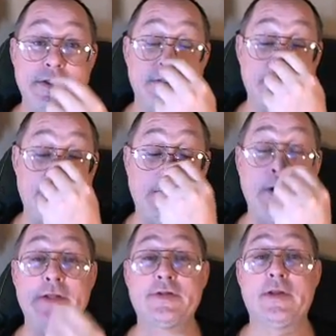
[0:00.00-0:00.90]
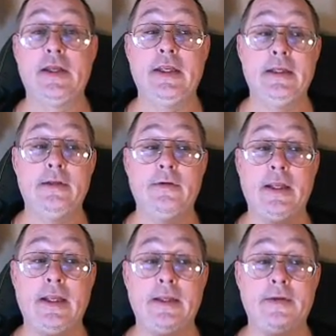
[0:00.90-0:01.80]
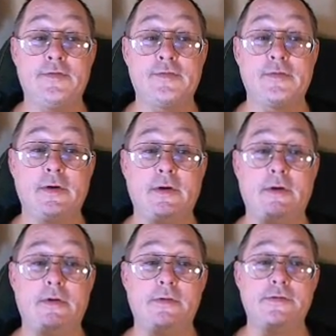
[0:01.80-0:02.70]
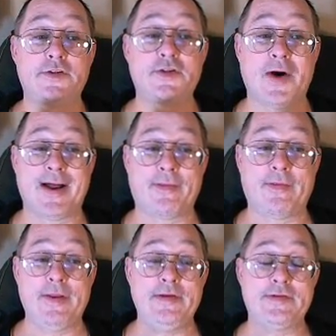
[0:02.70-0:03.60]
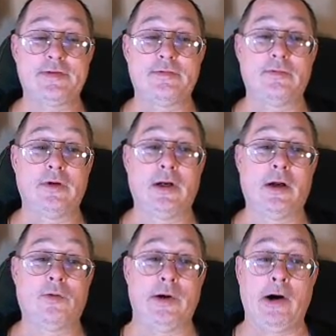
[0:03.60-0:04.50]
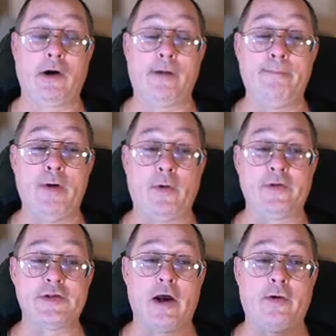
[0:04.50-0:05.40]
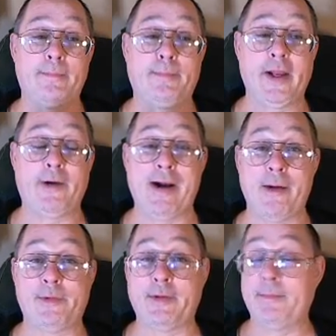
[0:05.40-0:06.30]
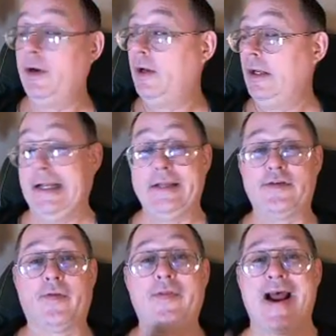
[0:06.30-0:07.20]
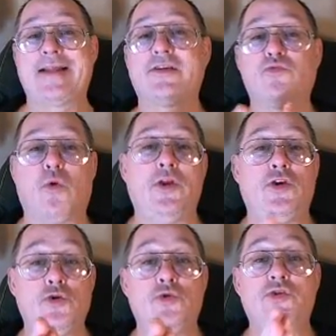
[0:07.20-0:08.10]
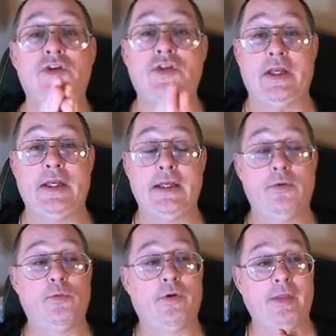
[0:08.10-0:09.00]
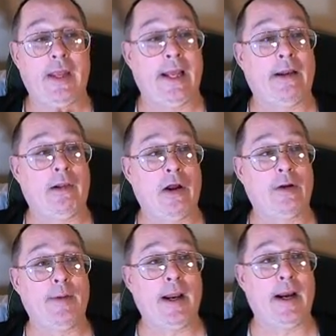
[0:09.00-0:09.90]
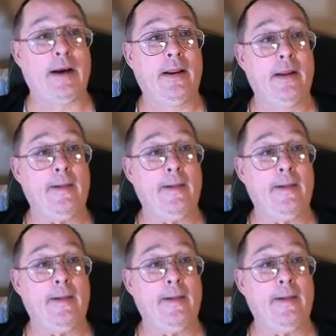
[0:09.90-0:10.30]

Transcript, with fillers: He's experienced and he he's sought these uh, rare components out and played around with them. And so that's what you see with Analog Man.